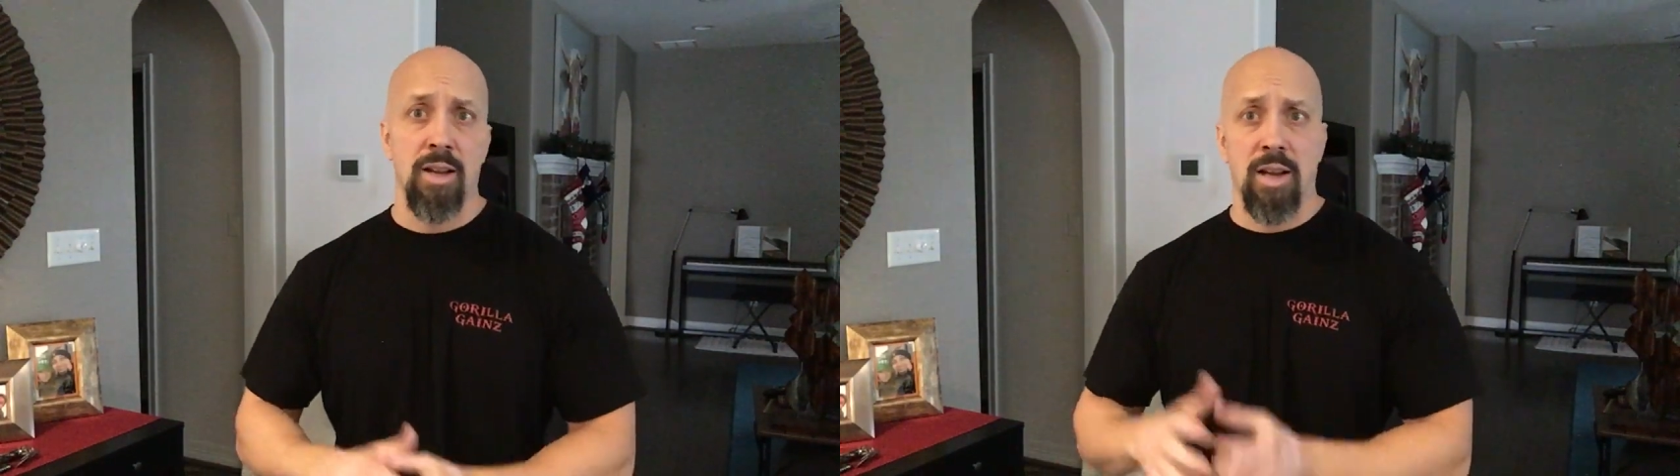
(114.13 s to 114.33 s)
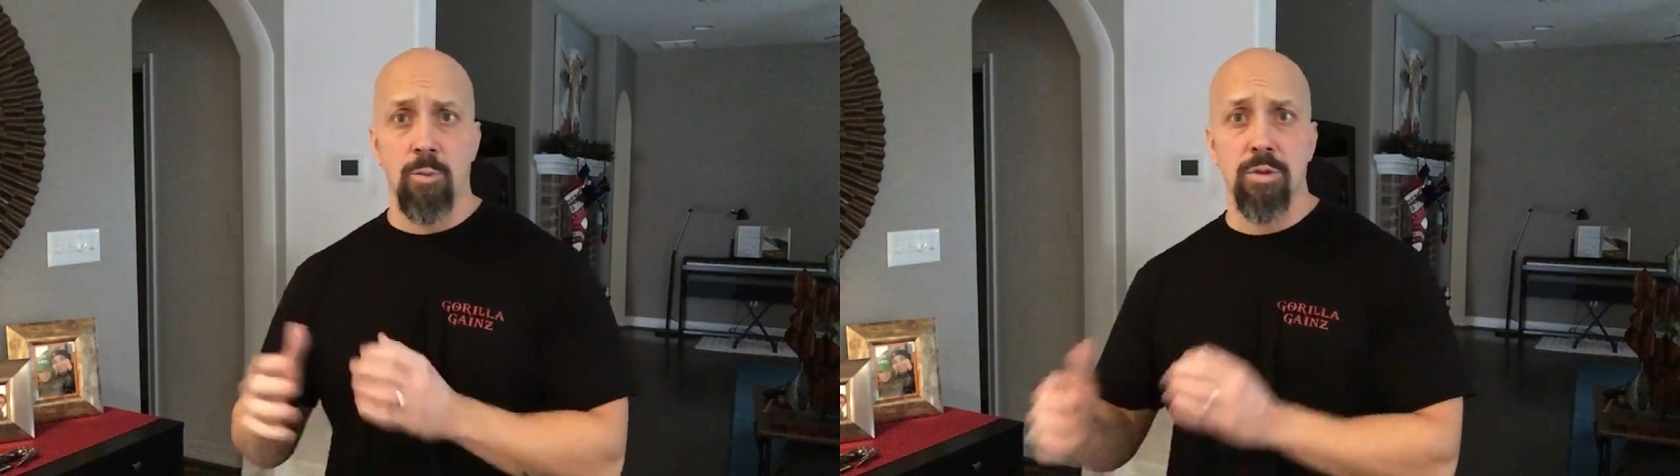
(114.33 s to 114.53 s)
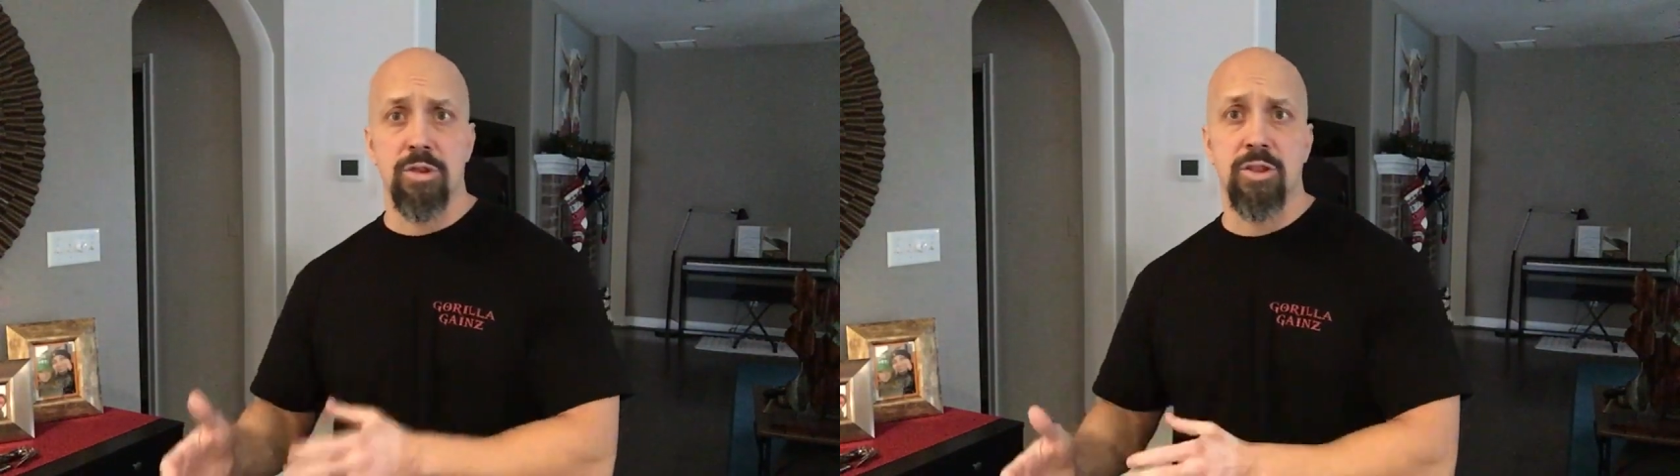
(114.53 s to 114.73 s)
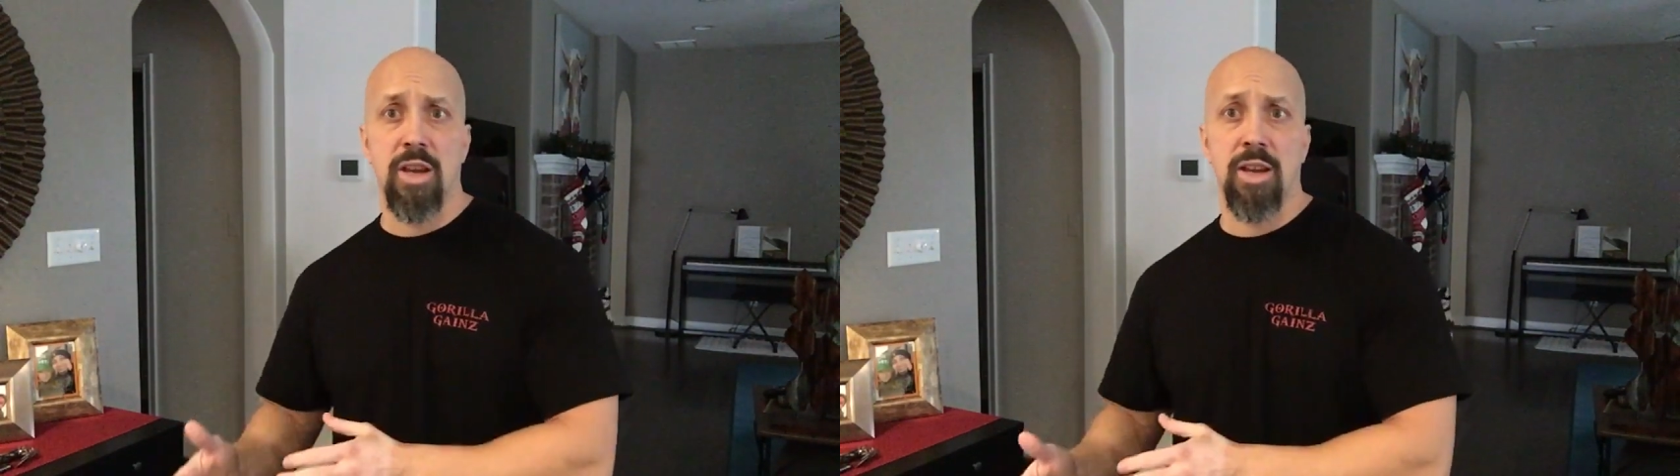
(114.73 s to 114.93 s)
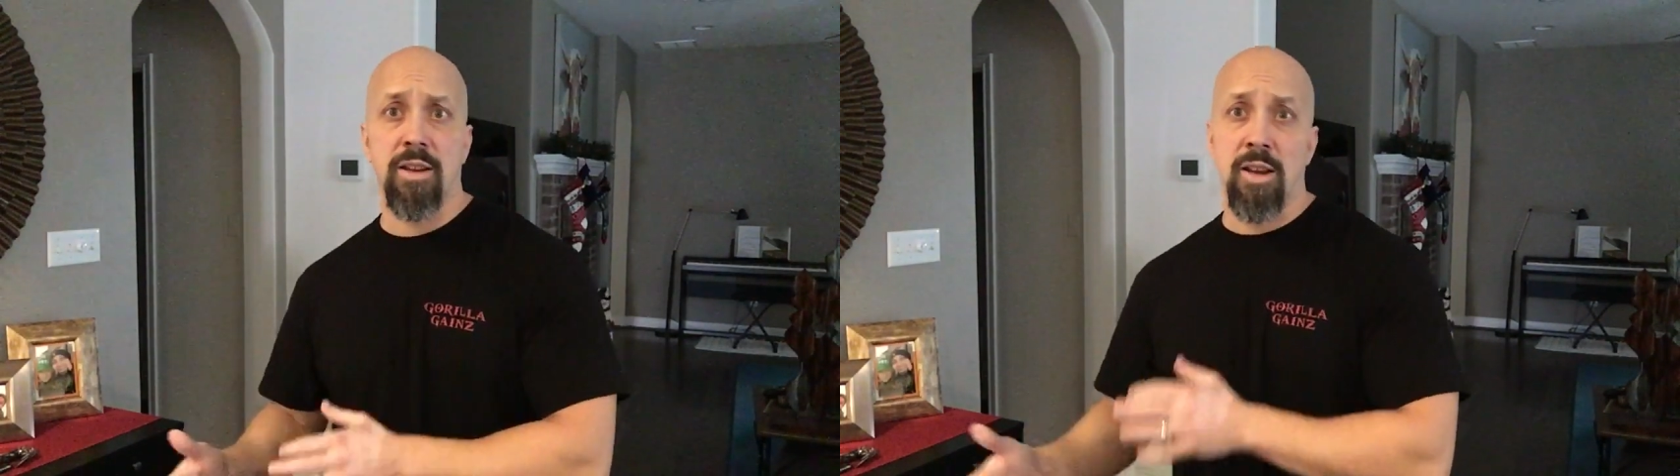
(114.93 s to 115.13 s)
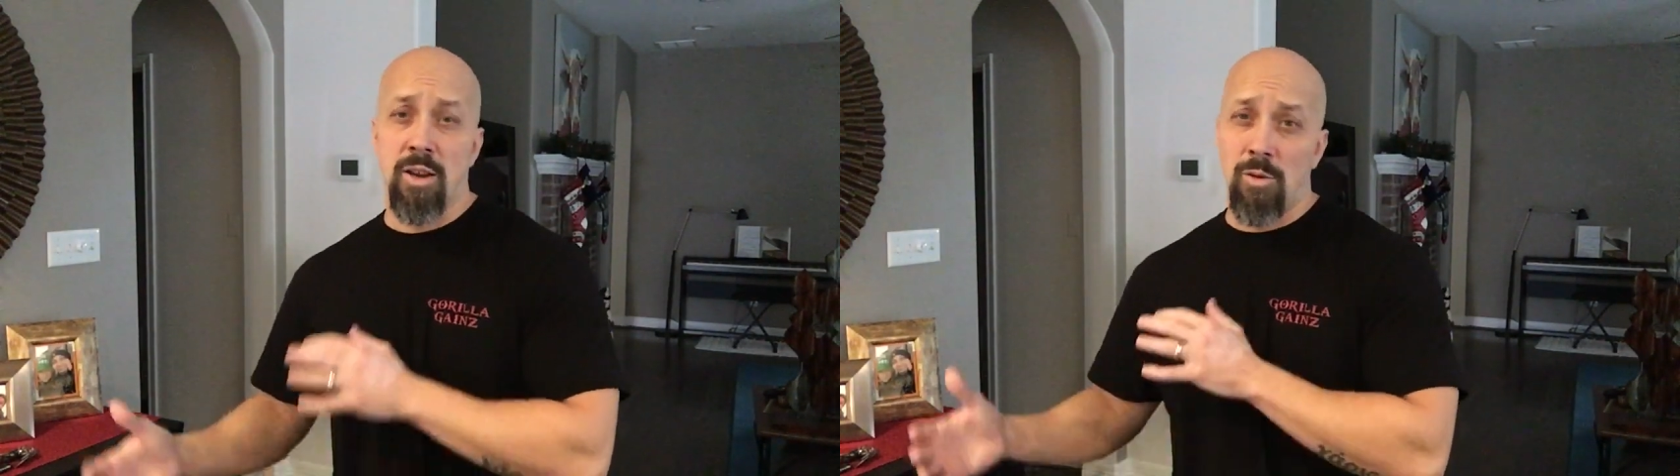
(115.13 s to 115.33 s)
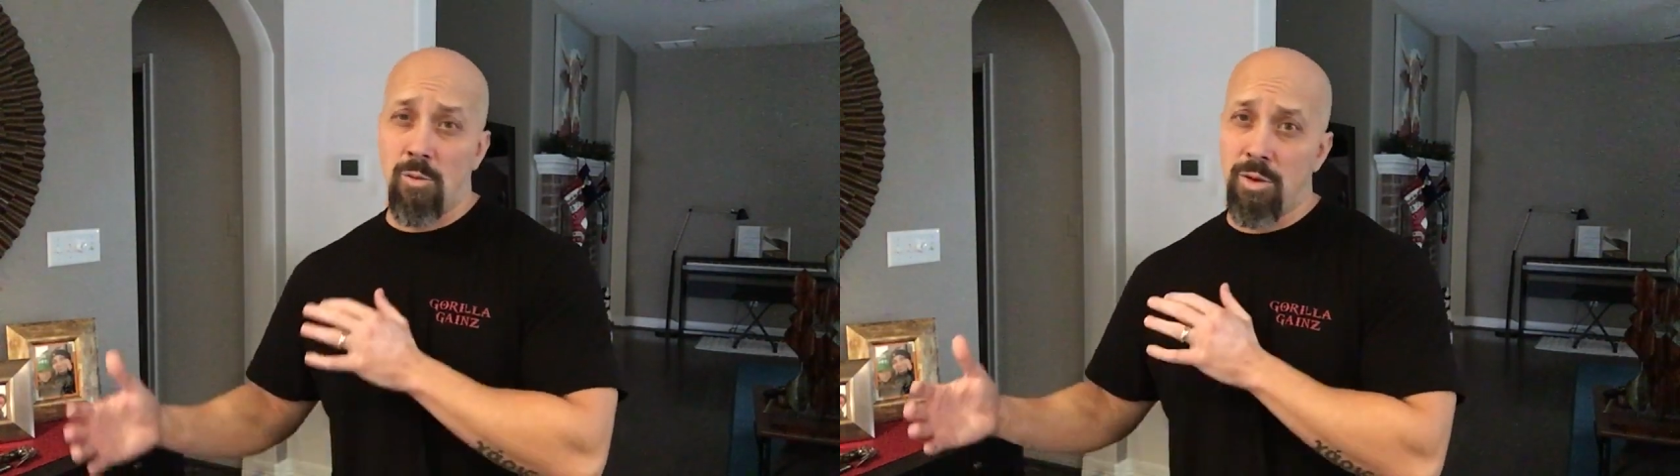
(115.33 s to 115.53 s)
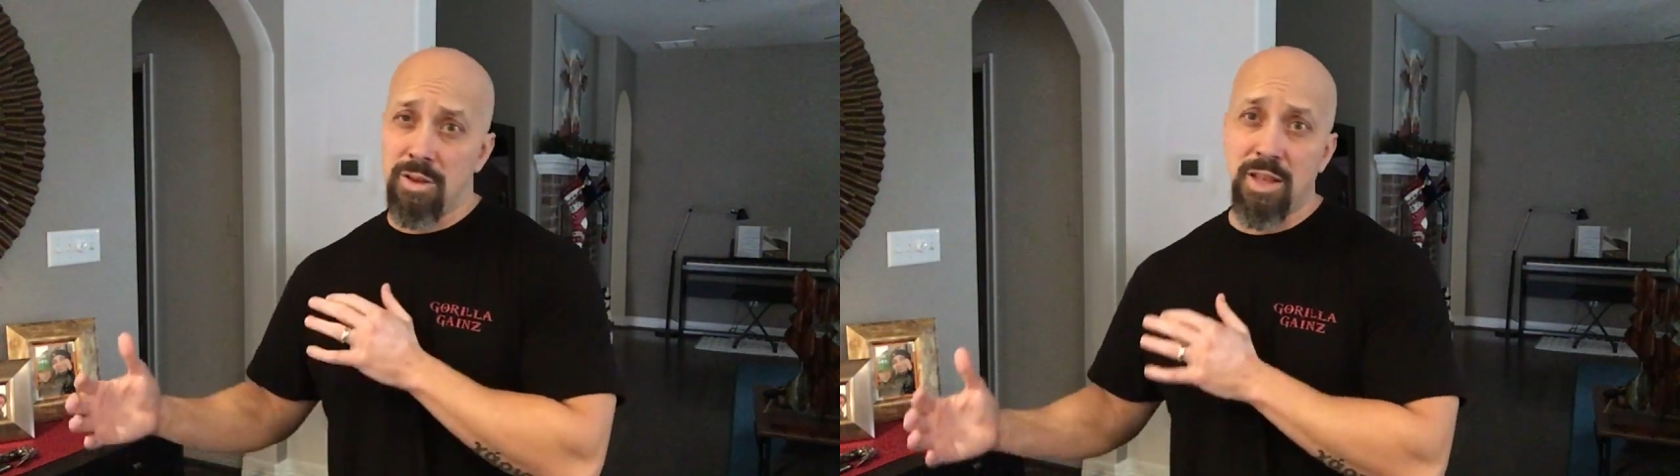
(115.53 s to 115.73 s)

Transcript: I will say, when the